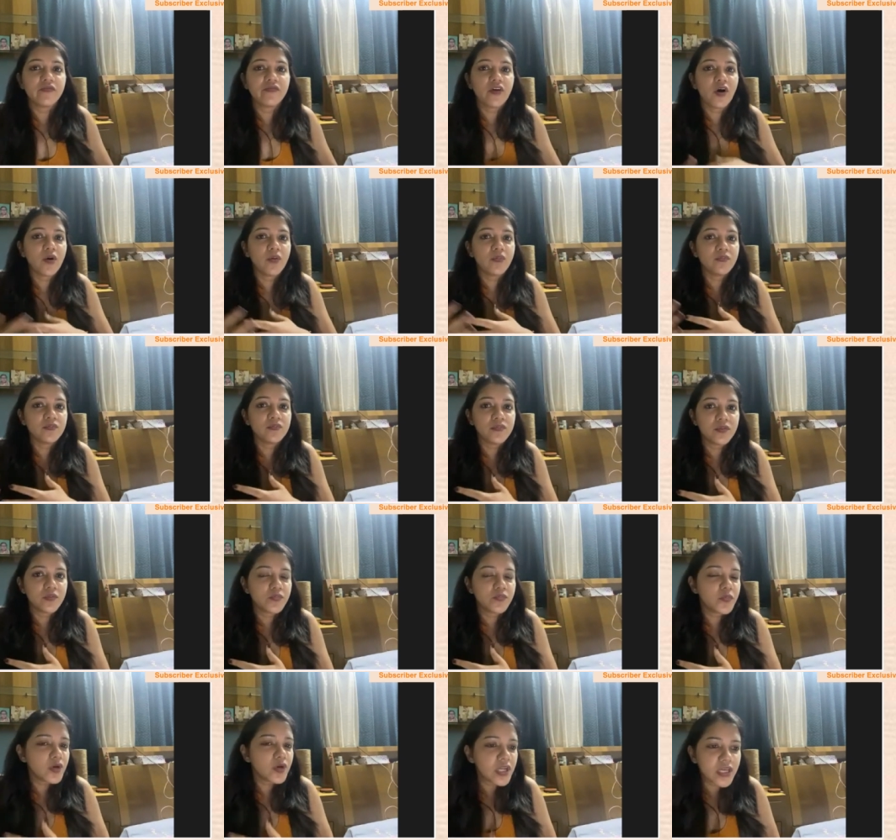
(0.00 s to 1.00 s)
from the
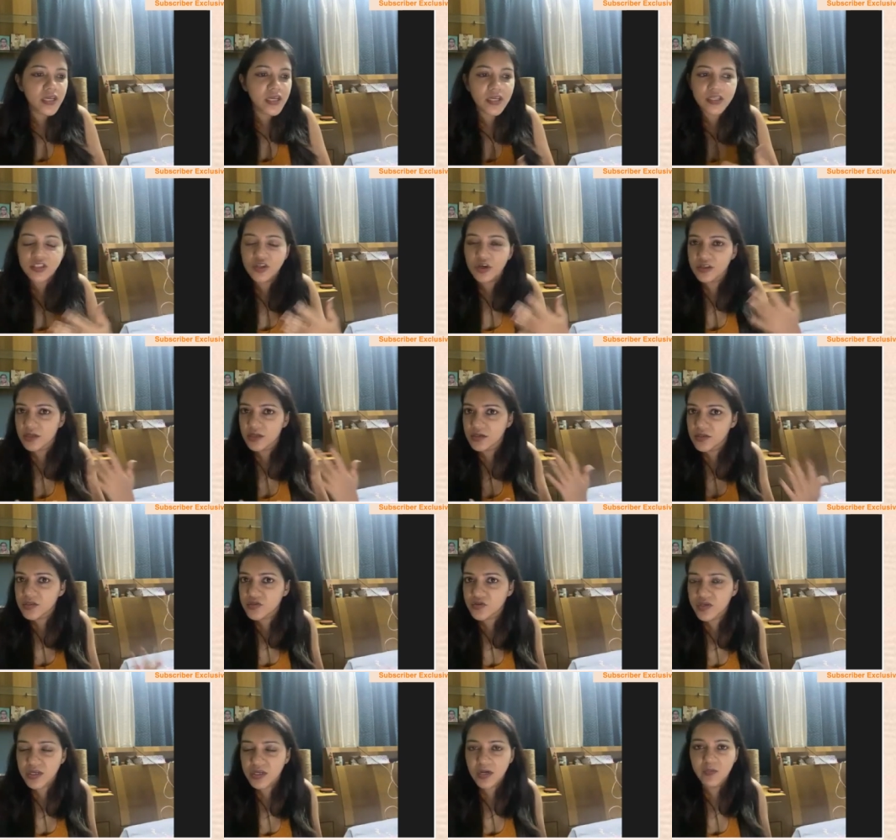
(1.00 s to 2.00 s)
police or the
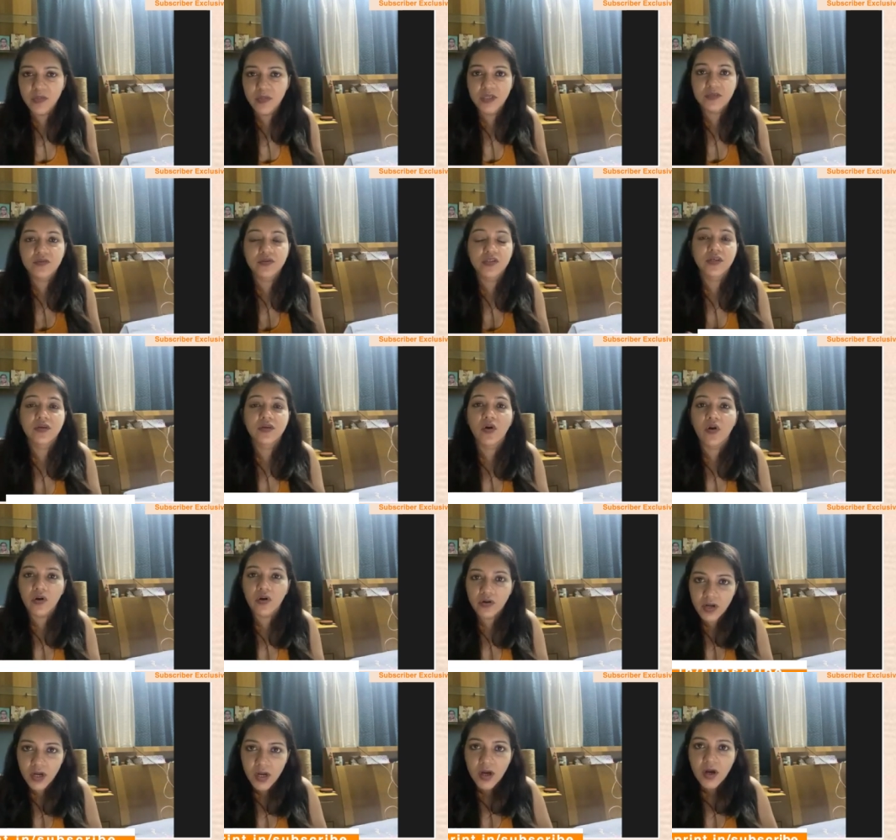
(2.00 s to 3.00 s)
district administration
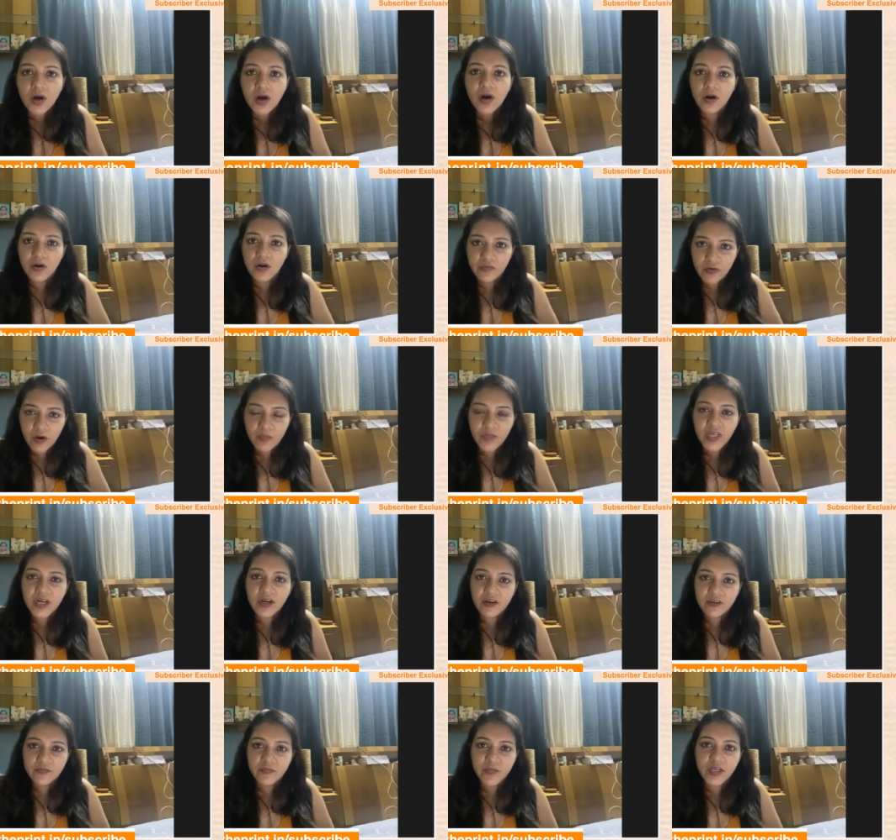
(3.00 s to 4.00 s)
or uh, from the
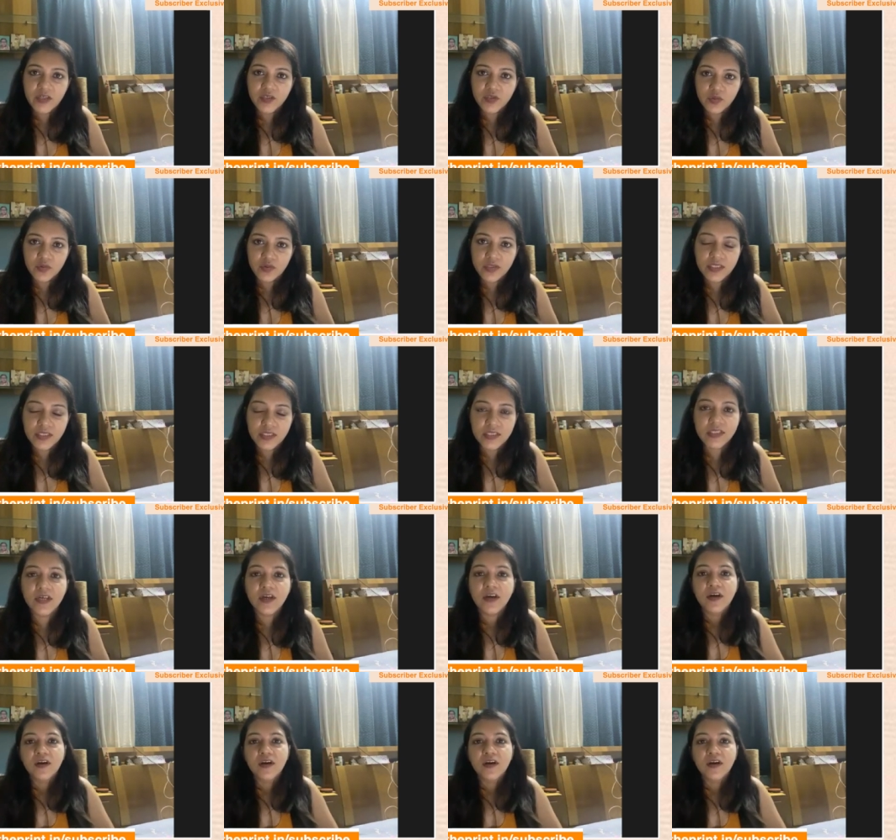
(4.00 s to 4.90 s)
government sources